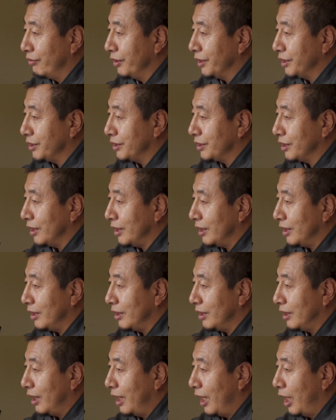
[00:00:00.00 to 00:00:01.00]
which
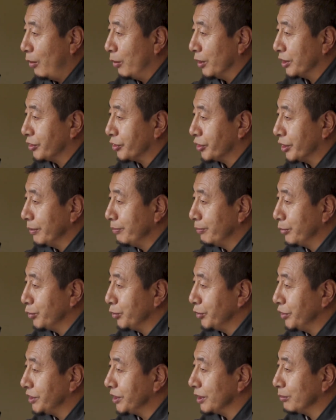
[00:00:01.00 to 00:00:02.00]
our trip
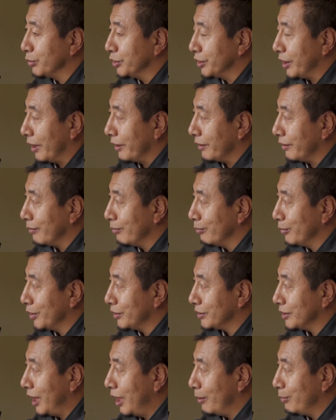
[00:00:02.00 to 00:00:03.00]
to Eastern Bhutan,
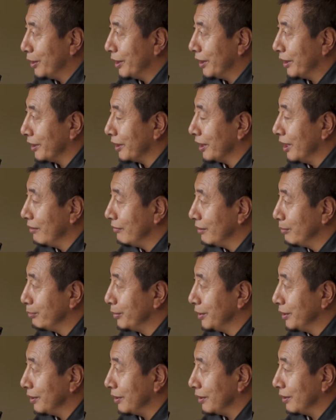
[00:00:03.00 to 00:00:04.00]
because Apa had never
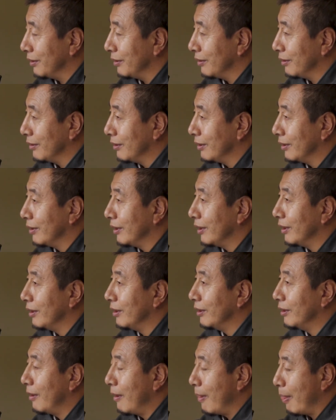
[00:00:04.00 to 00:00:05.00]
been
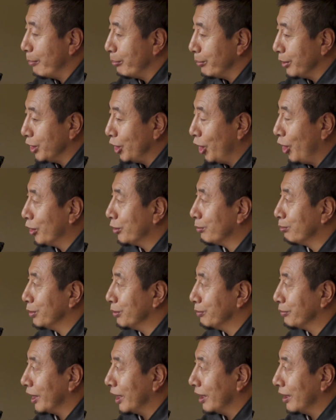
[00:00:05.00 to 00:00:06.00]
beyond
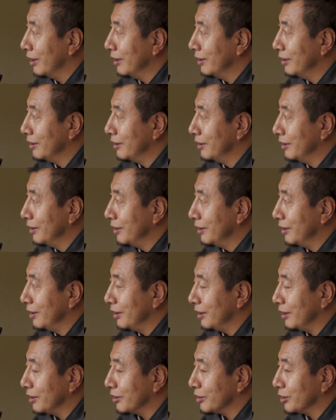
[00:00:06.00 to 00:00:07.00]
Bhutan
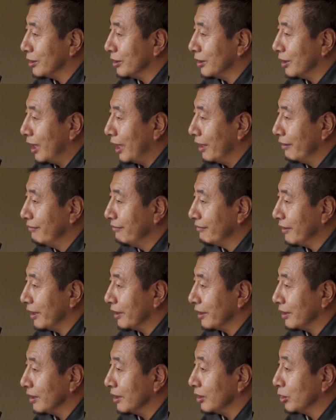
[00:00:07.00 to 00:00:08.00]
in his life.
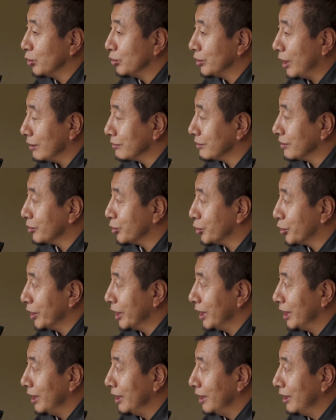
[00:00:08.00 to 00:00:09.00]
And in
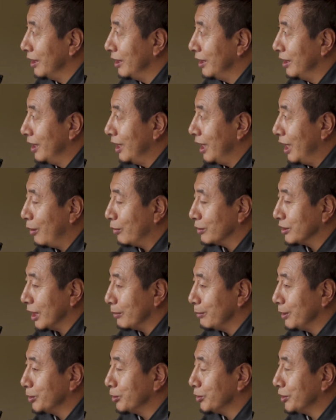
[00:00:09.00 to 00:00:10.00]
2003, I was
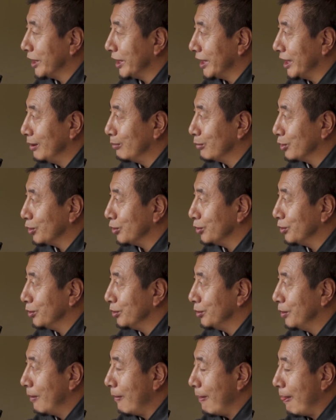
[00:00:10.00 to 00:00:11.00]
able to take him to
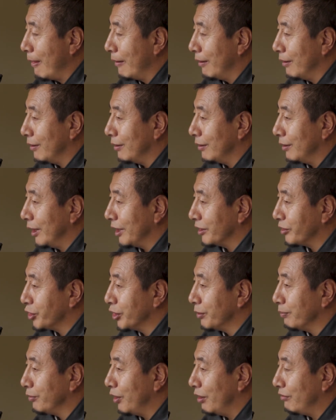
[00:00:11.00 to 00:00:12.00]
a
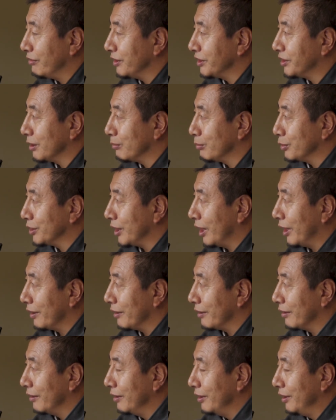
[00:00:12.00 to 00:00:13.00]
trip of Eastern Bhutan,
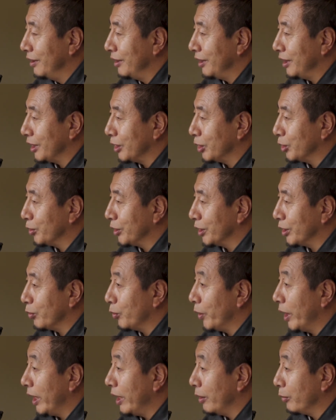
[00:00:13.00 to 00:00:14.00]
including
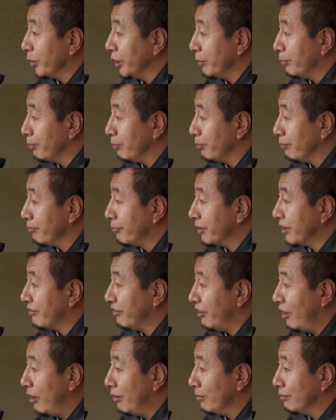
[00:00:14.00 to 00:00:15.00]
where we
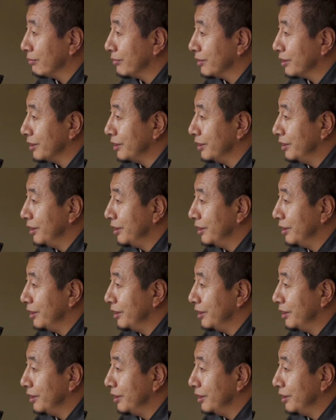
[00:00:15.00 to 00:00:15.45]
performed